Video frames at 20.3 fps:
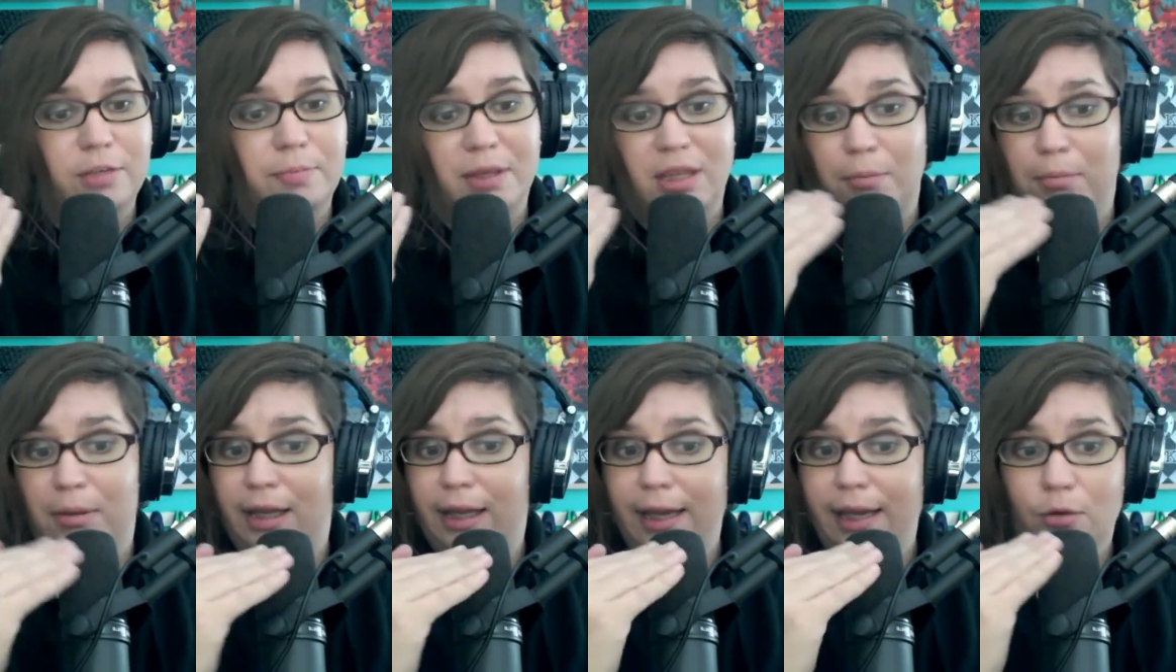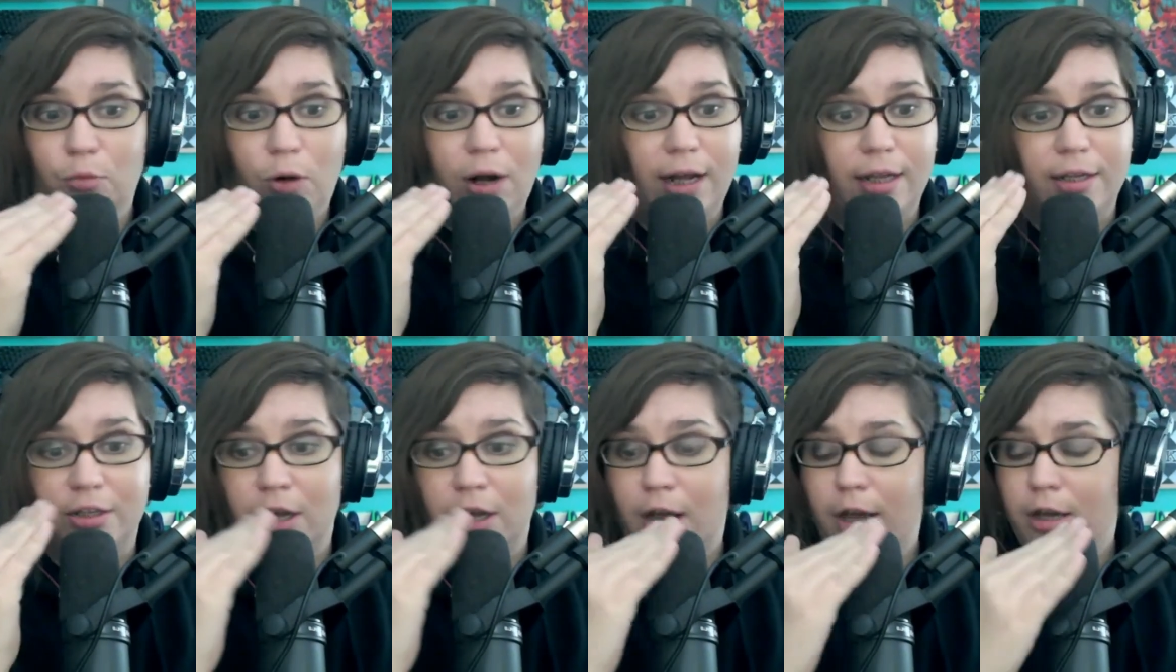But the plan
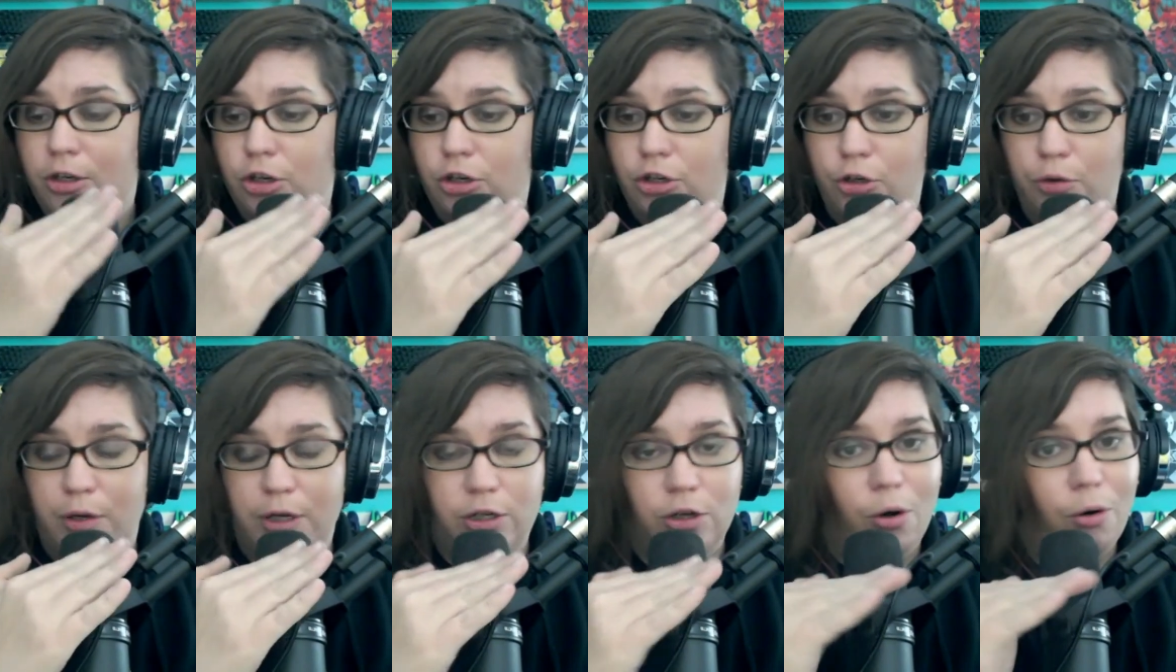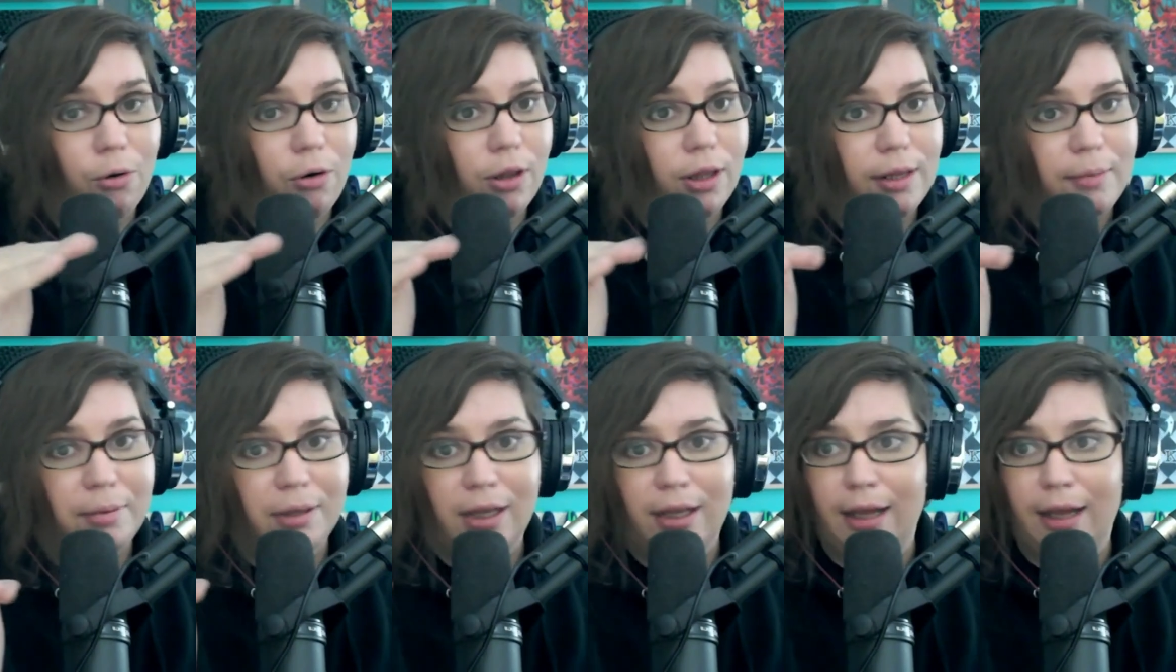was to do it totally
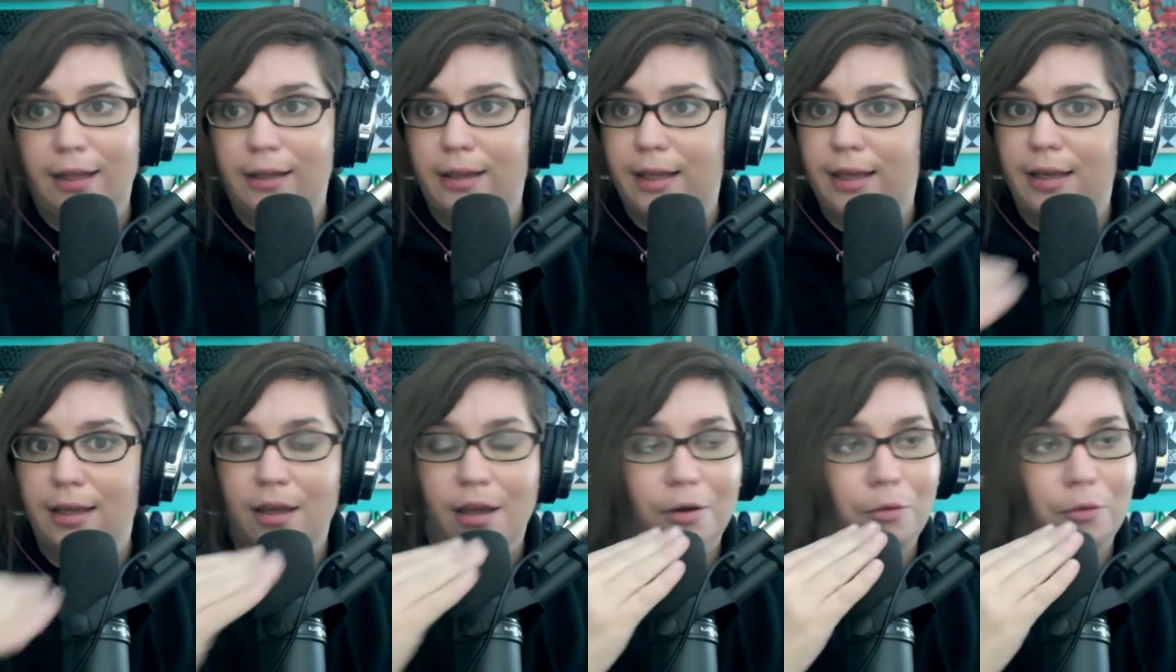politely.